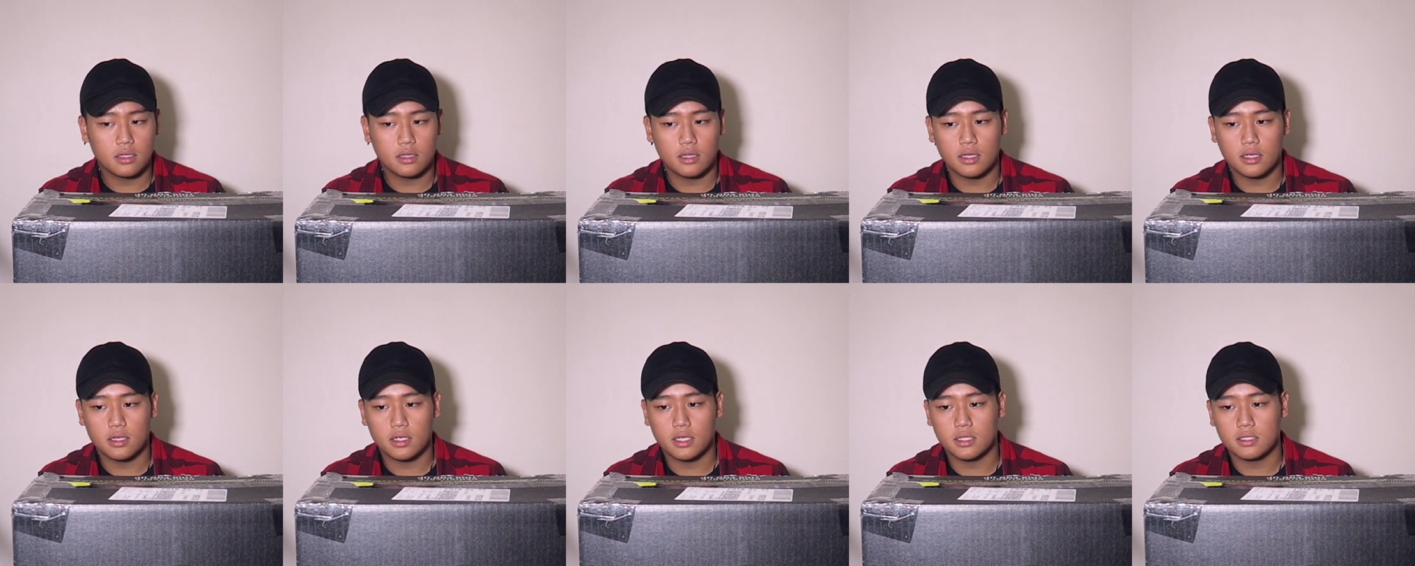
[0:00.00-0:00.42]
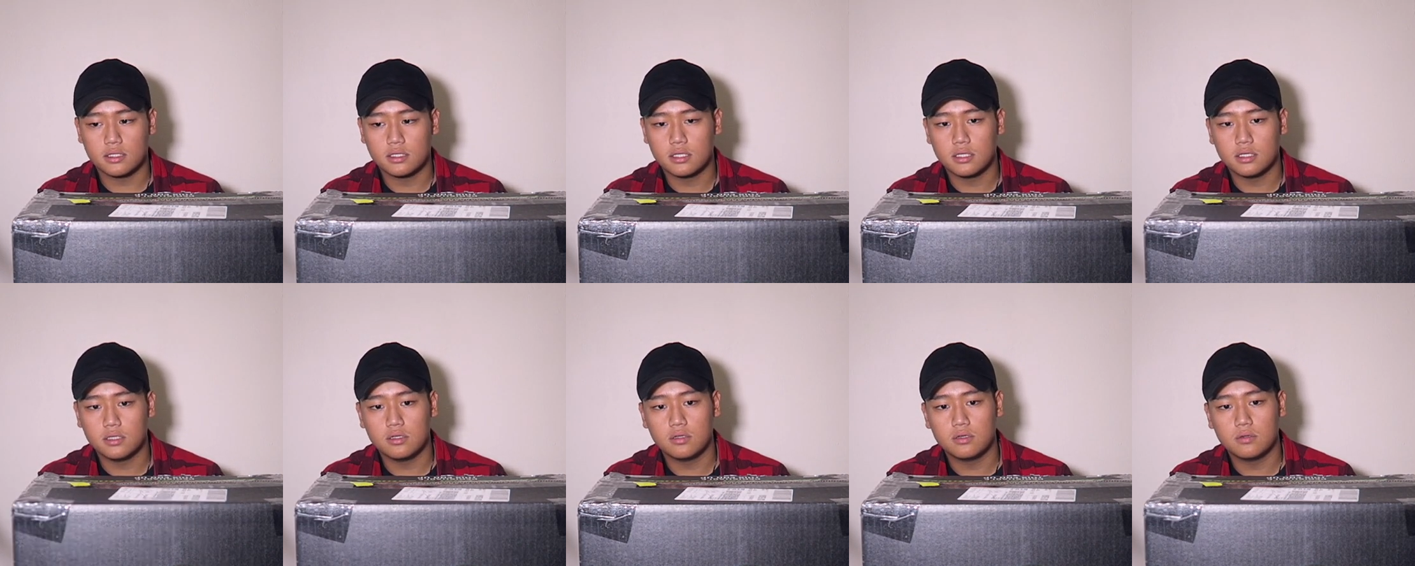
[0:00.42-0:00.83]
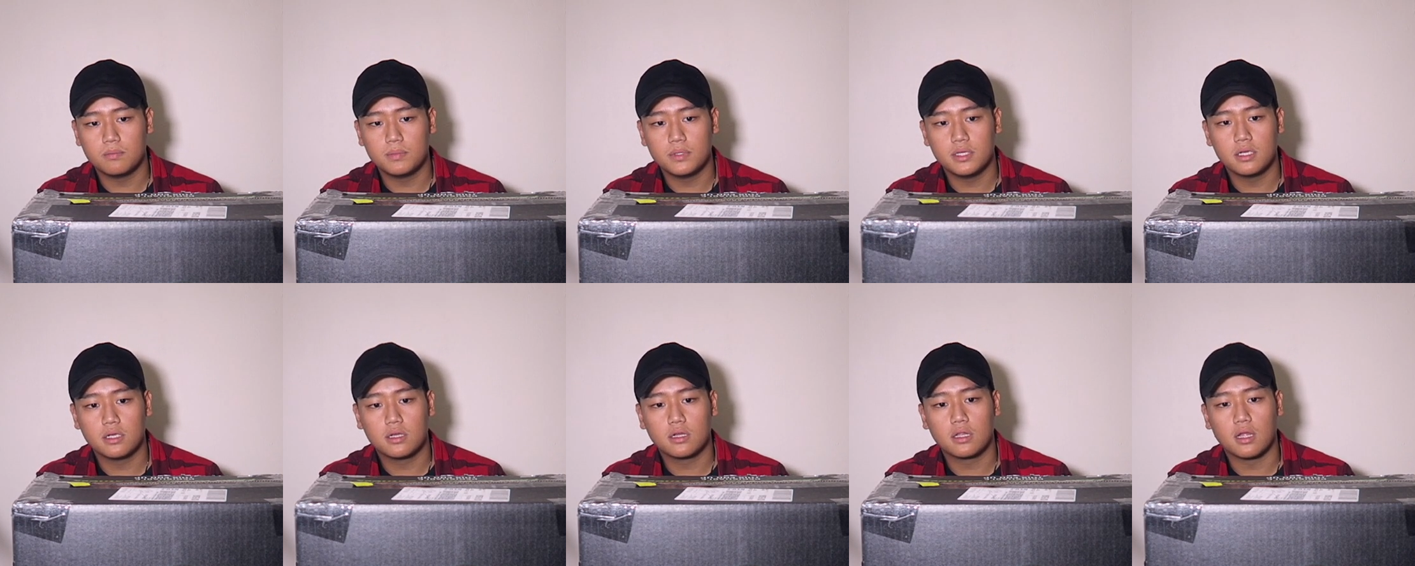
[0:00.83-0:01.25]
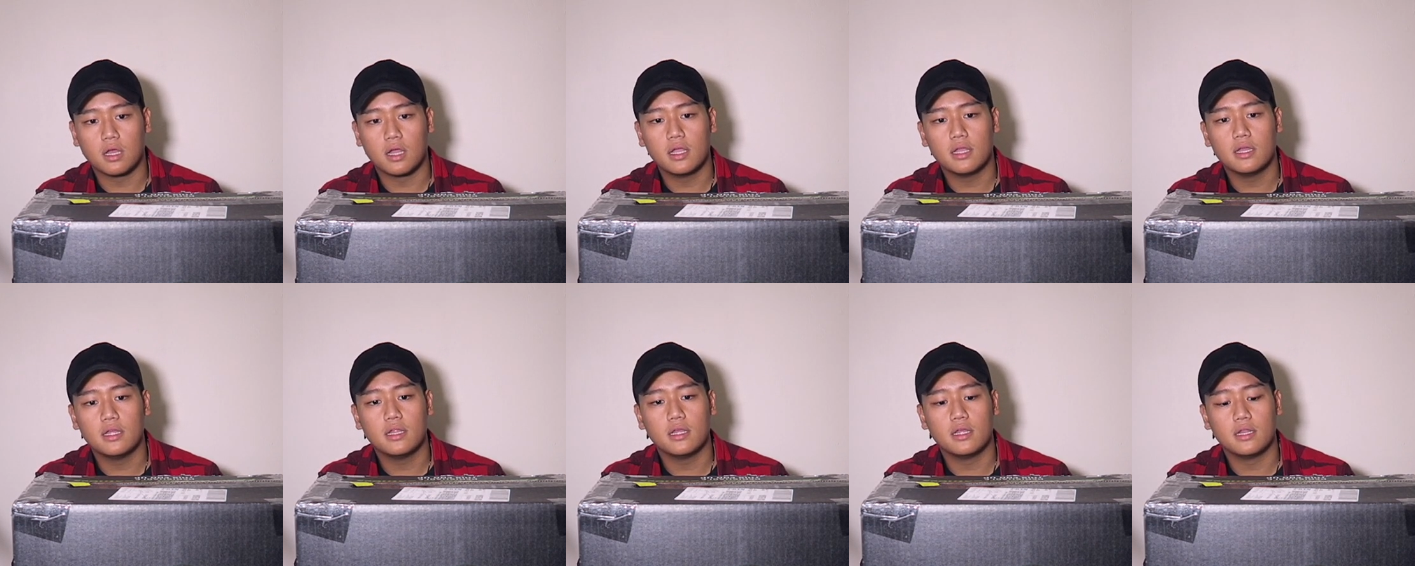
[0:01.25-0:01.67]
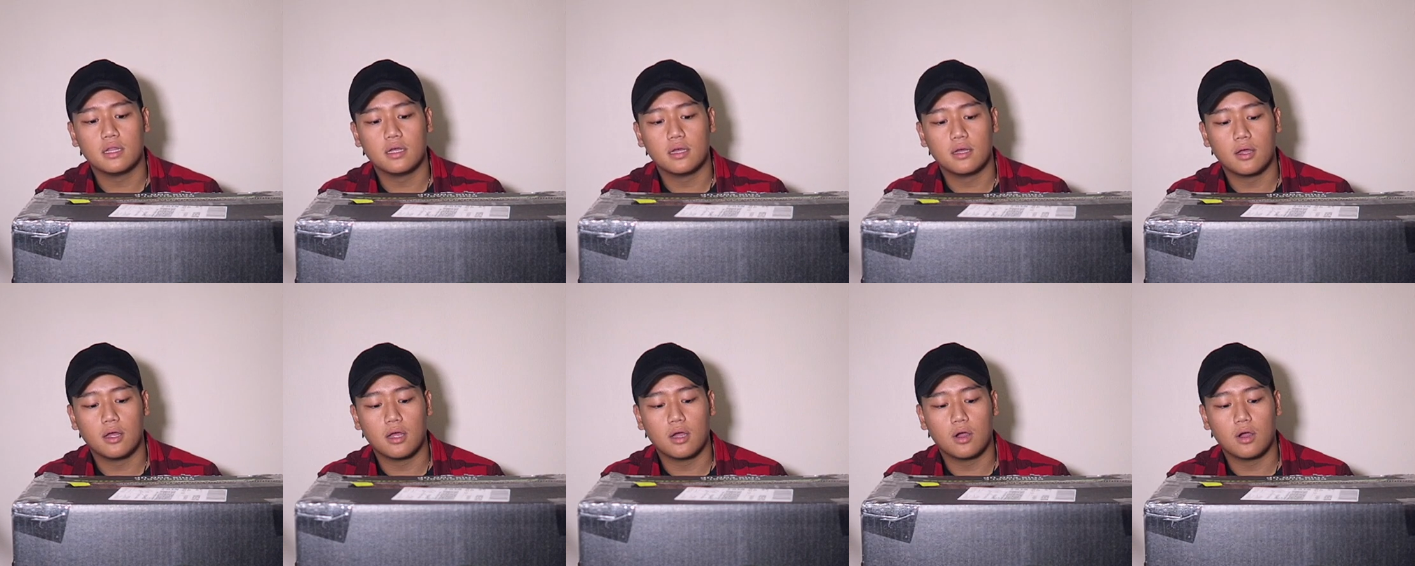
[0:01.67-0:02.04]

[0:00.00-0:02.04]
and they continue to be a client, and